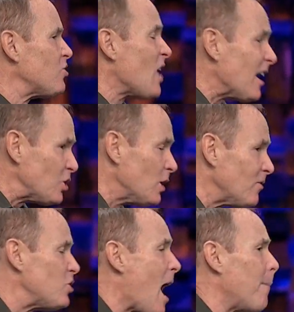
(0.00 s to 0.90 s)
section
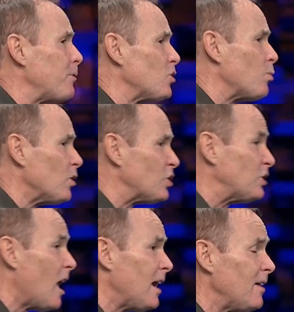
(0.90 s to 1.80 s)
of chapters we're
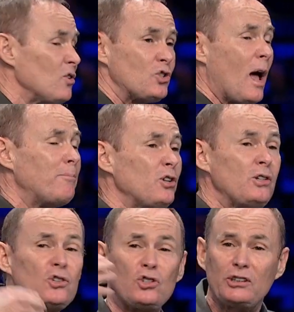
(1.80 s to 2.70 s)
studying. The
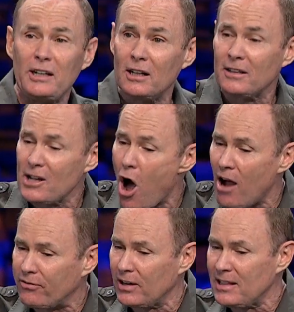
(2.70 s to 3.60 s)
subject is still the
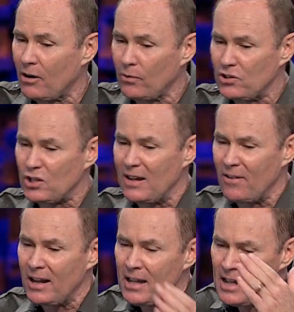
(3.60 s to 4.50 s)
offering they're
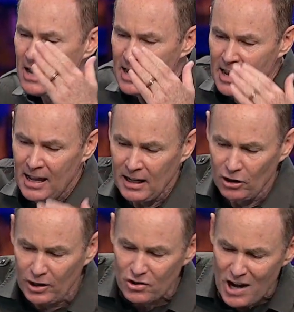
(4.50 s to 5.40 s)
receiving.
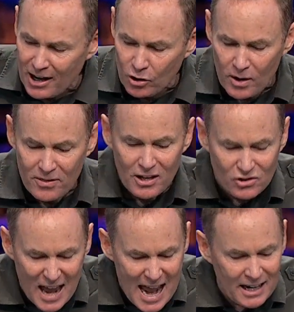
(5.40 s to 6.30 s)
Look at 2
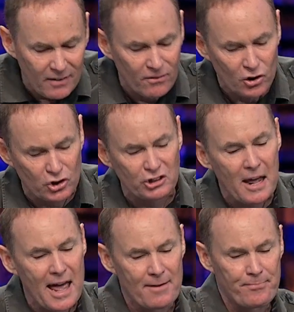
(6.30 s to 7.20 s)
Corinthians 8 and verse
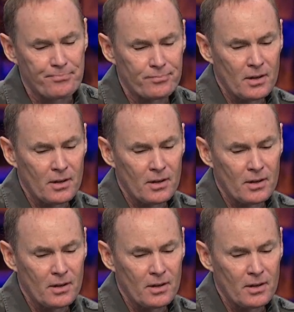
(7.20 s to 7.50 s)
10